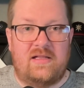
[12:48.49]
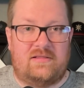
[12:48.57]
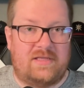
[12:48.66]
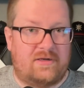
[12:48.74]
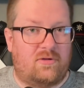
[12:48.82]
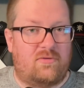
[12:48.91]

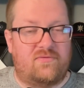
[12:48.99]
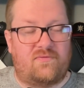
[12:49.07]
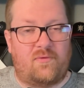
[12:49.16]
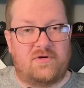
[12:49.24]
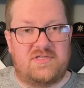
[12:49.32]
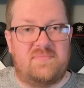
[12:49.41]
let alone
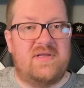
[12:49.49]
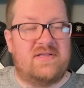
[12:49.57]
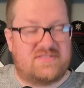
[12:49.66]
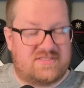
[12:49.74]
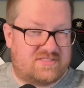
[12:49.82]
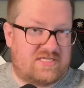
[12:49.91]
for it to be a
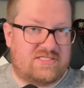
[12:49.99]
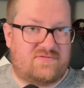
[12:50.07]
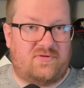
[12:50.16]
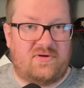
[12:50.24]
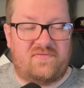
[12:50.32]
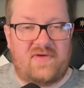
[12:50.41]

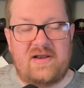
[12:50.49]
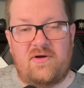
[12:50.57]
successful event.